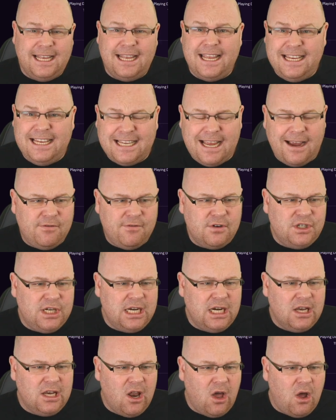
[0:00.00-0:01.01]
He's
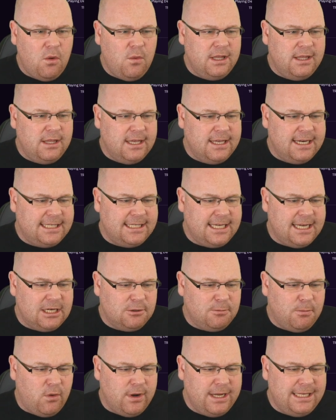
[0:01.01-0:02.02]
averaging lower than a
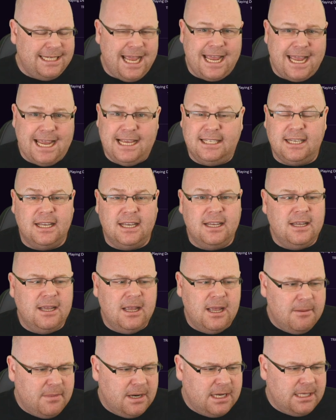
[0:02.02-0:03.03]
6.8,
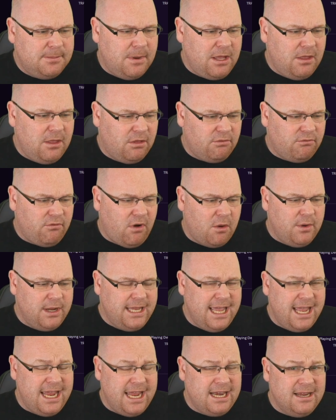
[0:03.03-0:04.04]
but he's been
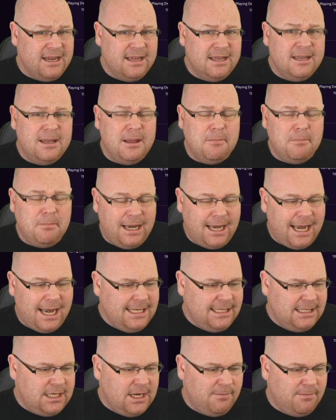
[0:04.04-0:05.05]
throwing in
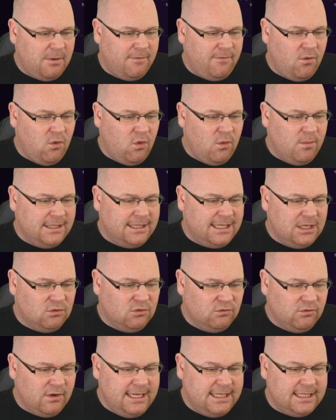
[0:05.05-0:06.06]
plenty of performances
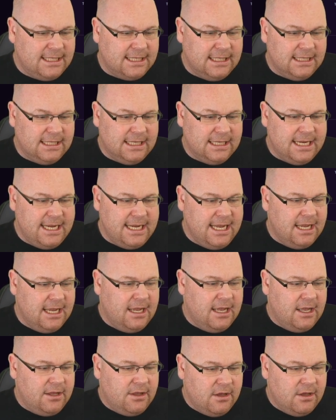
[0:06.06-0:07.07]
recently
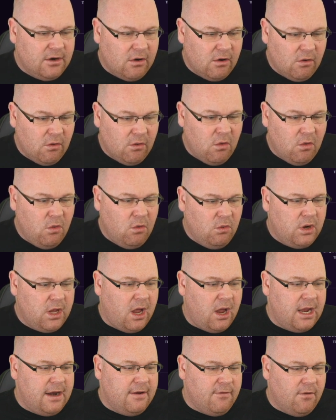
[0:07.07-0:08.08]
that are all
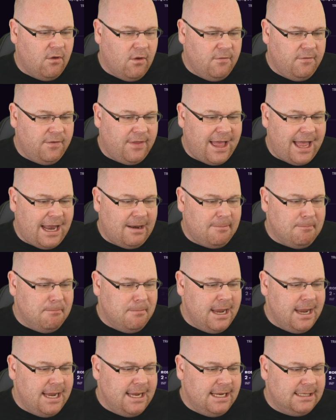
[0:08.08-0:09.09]
kind of that
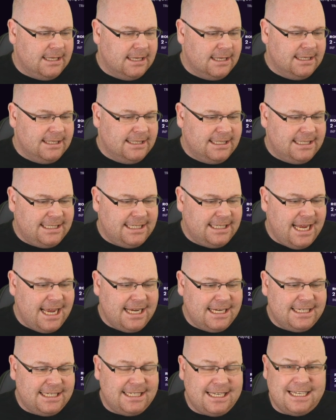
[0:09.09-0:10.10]

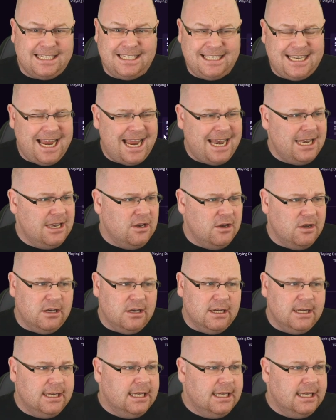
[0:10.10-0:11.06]
mid-6 standard.